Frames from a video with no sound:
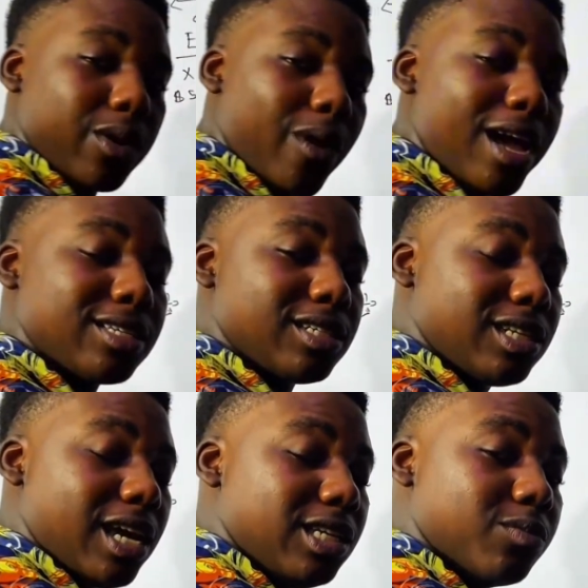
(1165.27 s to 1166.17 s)
requires a
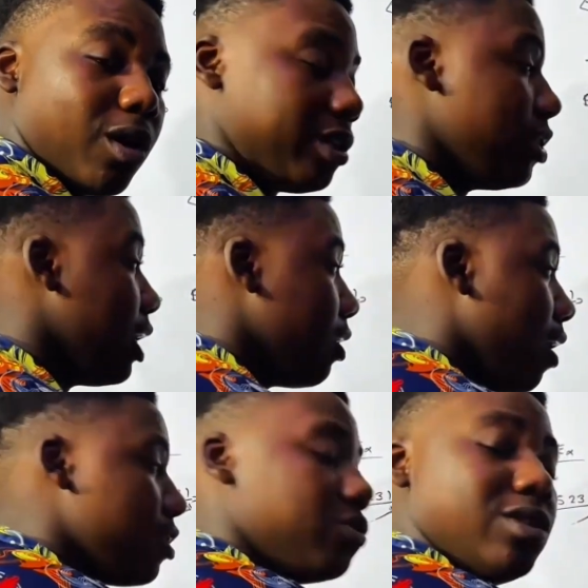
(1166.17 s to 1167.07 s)
trading bot. You
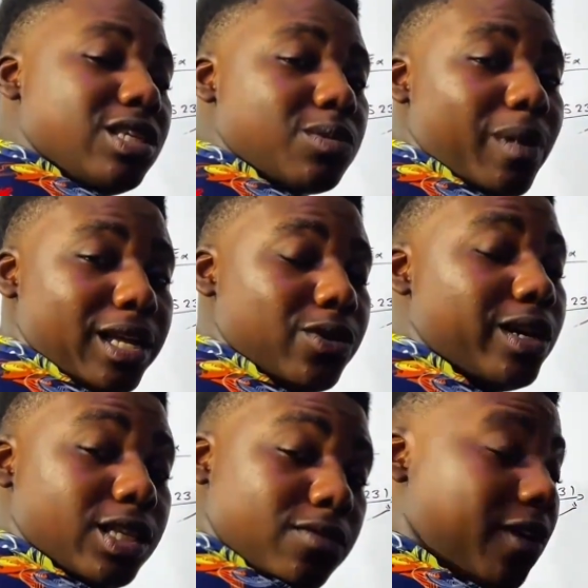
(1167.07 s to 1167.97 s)
cannot do this
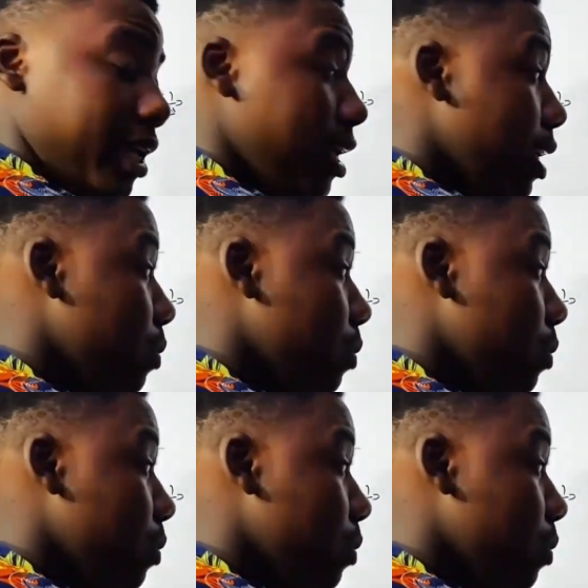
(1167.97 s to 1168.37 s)
manually. It's fucking